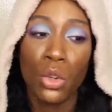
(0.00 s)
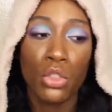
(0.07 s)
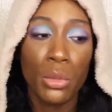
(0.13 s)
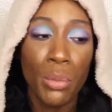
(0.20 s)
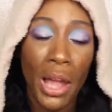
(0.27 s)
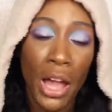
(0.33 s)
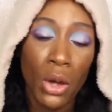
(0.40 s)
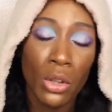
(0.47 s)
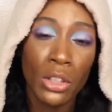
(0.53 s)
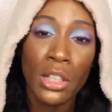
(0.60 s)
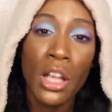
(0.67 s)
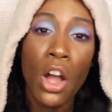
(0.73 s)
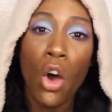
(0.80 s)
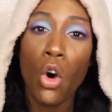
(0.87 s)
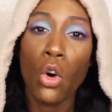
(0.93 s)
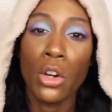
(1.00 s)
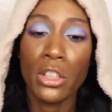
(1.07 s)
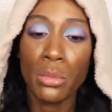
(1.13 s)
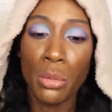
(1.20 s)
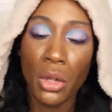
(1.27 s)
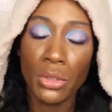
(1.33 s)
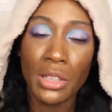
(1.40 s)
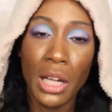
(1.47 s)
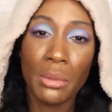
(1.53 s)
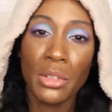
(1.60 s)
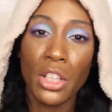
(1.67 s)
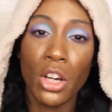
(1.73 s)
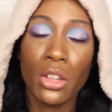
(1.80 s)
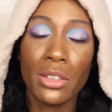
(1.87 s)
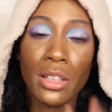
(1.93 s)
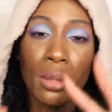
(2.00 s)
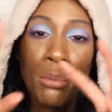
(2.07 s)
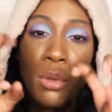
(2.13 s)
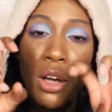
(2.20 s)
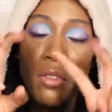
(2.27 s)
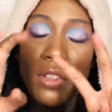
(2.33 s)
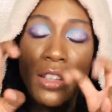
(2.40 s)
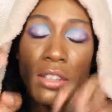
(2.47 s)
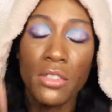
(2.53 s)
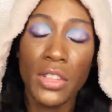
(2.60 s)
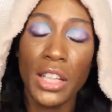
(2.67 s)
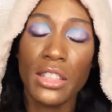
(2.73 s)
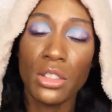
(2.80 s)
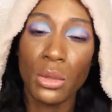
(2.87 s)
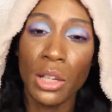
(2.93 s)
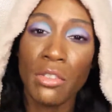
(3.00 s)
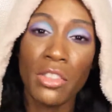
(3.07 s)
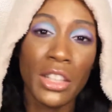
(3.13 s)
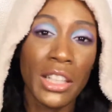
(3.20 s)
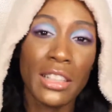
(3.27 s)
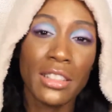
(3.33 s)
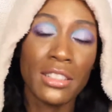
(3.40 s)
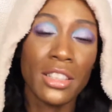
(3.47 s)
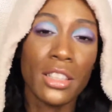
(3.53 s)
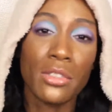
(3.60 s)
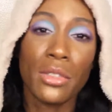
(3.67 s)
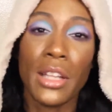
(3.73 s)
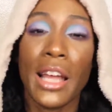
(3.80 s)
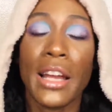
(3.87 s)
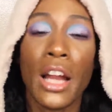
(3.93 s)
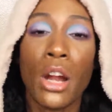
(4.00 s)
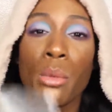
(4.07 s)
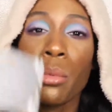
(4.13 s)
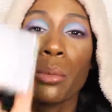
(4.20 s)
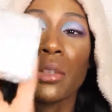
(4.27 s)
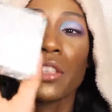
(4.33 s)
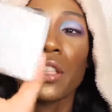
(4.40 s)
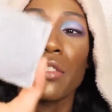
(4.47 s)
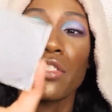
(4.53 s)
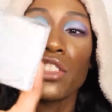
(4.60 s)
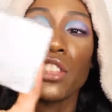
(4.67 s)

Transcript: over powder, or as Mel Thompson calls it, the buffing effect. So I feel like it's good for that. I remember Tiff